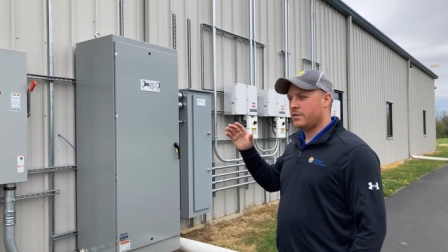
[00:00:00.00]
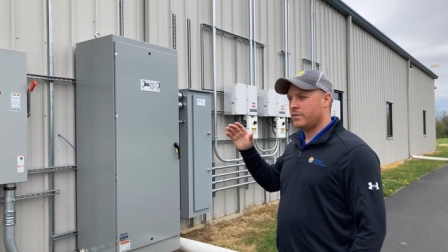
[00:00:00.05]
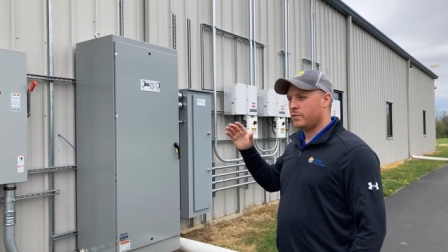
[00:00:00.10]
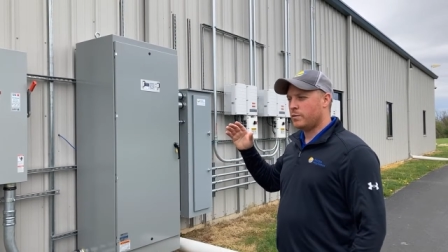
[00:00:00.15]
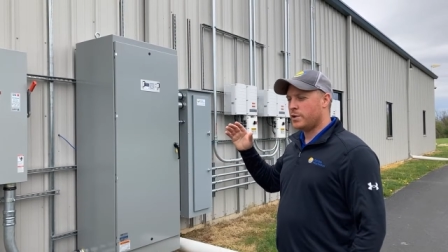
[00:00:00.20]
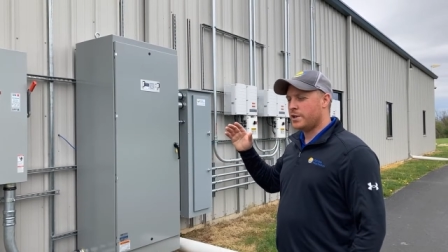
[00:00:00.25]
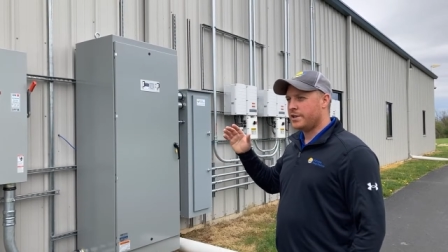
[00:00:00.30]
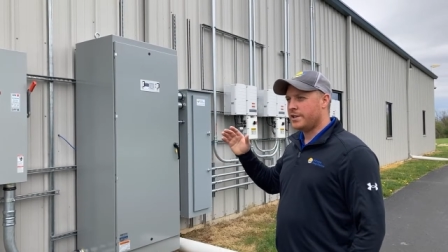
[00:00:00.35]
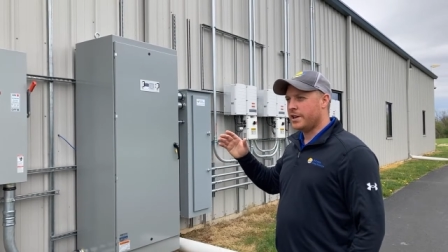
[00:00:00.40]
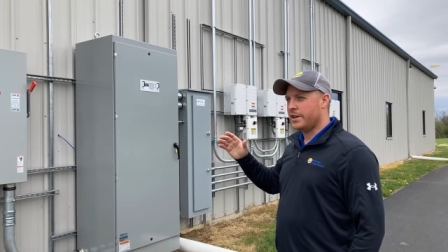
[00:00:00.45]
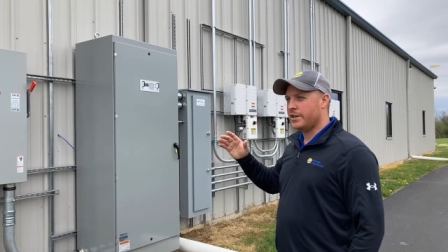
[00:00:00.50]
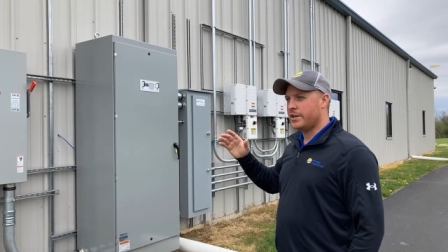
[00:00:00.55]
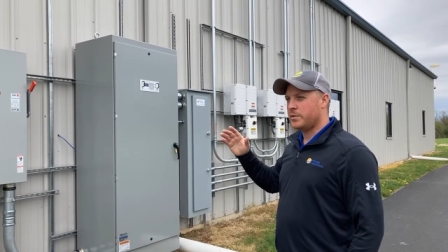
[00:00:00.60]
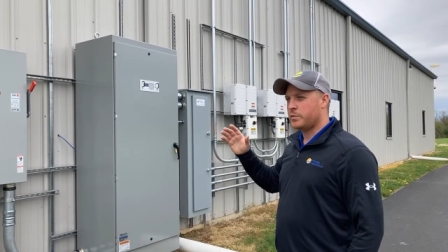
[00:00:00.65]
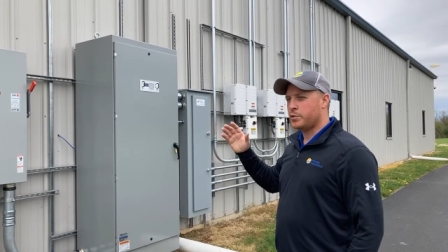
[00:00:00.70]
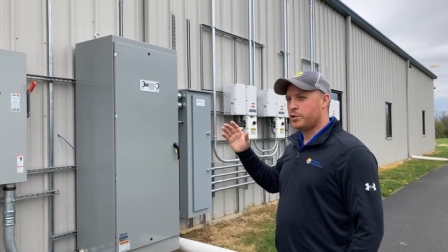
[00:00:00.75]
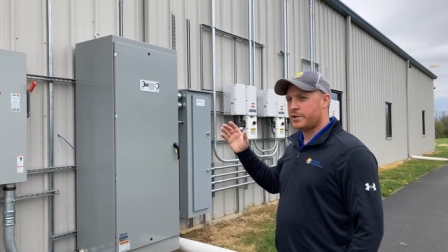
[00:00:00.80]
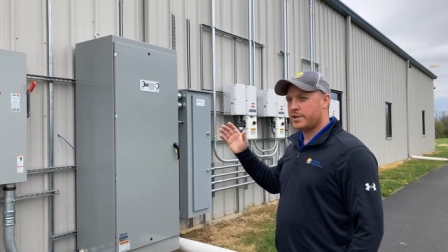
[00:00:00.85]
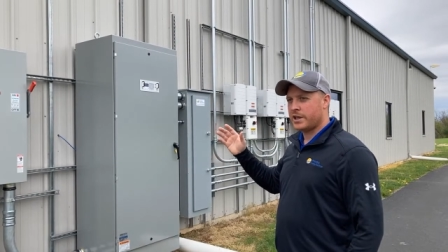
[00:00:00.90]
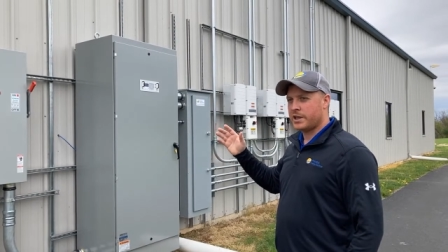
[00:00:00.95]

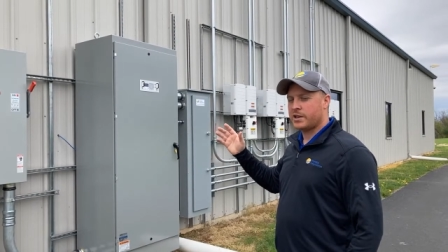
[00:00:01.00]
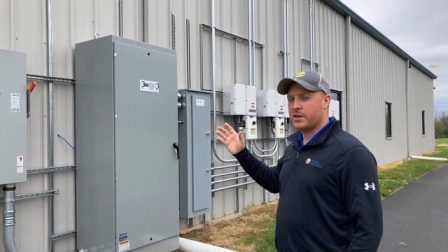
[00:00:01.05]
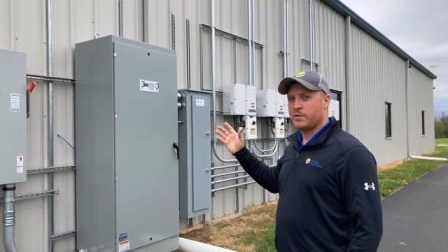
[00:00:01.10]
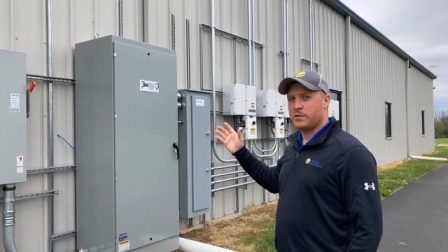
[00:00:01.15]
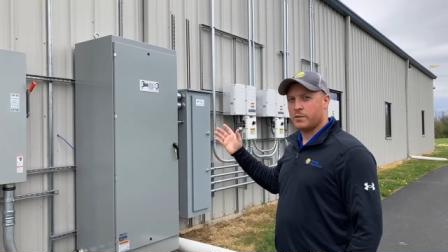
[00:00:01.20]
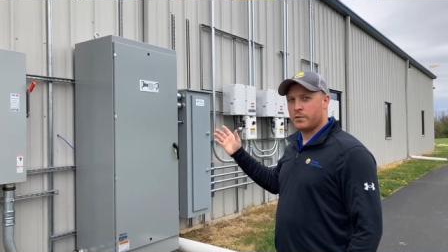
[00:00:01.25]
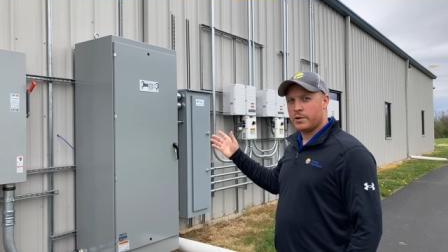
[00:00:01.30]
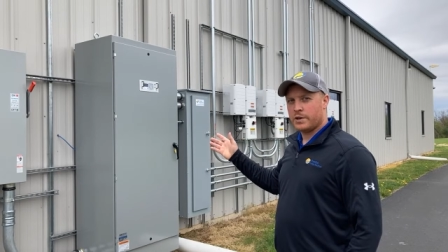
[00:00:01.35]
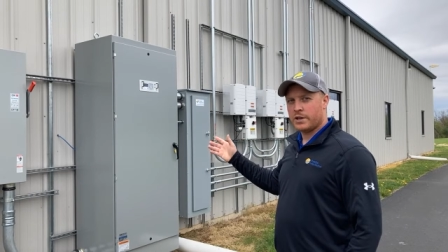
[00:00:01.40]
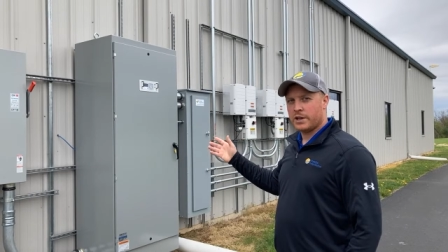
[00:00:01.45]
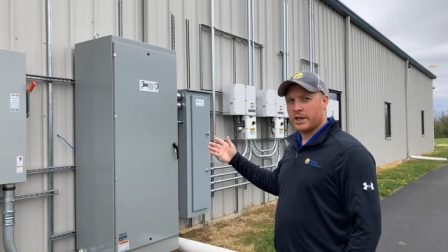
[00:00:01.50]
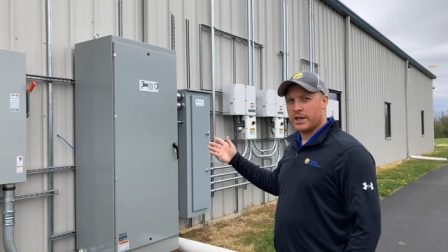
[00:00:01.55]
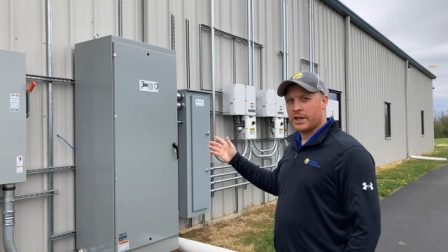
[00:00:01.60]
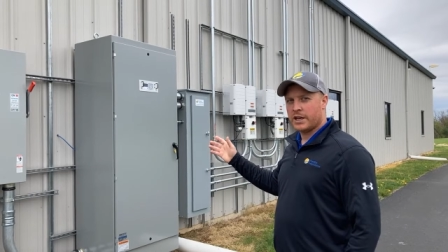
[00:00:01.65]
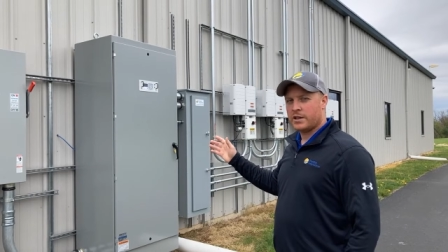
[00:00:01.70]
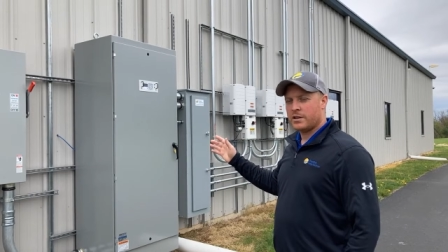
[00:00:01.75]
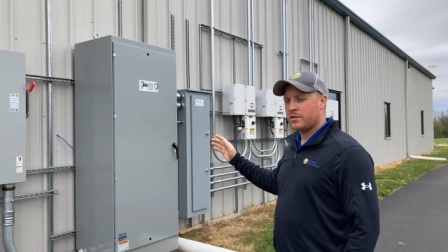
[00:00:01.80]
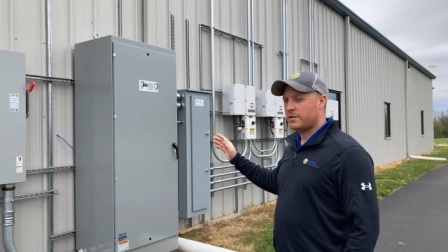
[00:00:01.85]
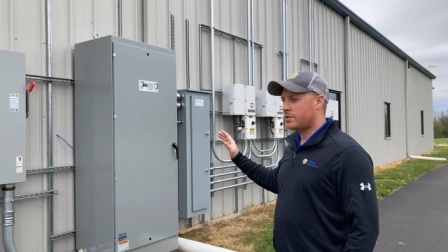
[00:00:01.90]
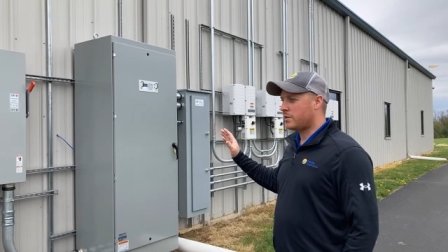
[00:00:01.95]
redundant protective
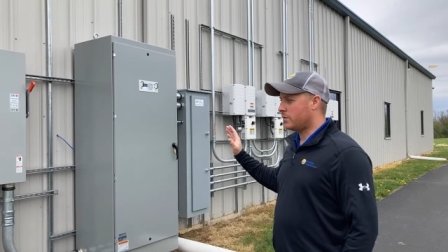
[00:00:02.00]
relay